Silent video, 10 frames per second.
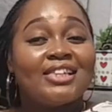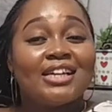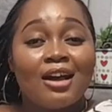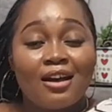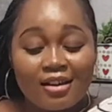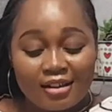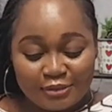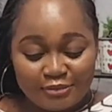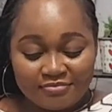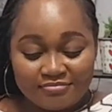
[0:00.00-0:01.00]
Uh
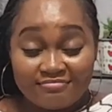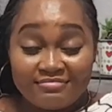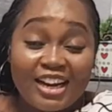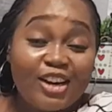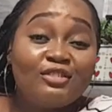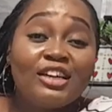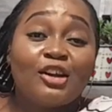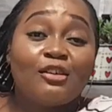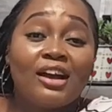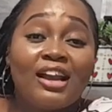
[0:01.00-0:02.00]
I love
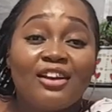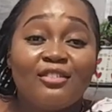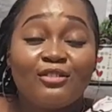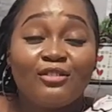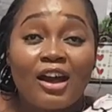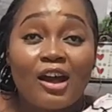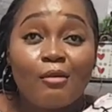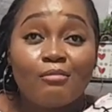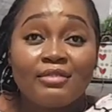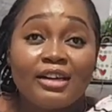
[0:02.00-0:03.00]
deco I love
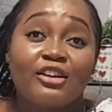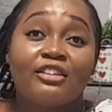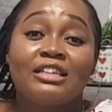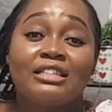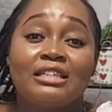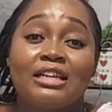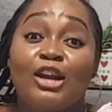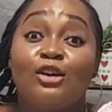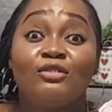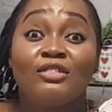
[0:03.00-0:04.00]
um decorating, I
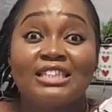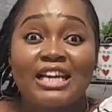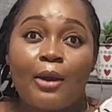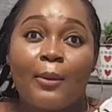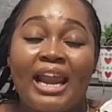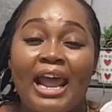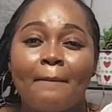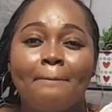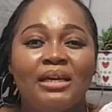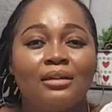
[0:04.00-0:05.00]
love DIY, I
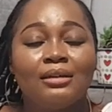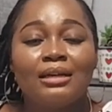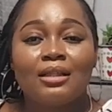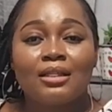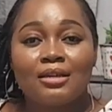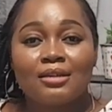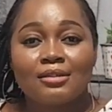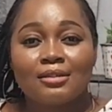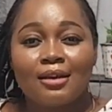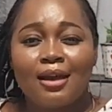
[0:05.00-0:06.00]
like building
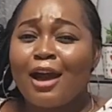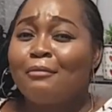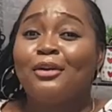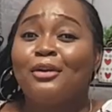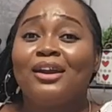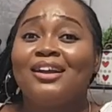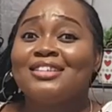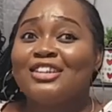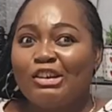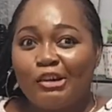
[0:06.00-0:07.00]
things. Am I good at
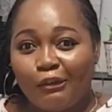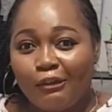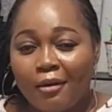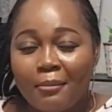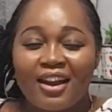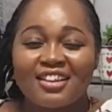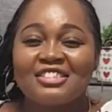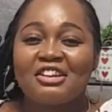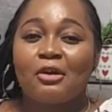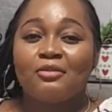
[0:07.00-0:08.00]
it? No, but I
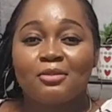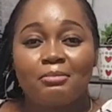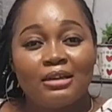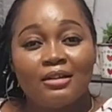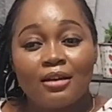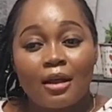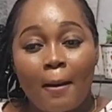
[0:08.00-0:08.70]
still love to build.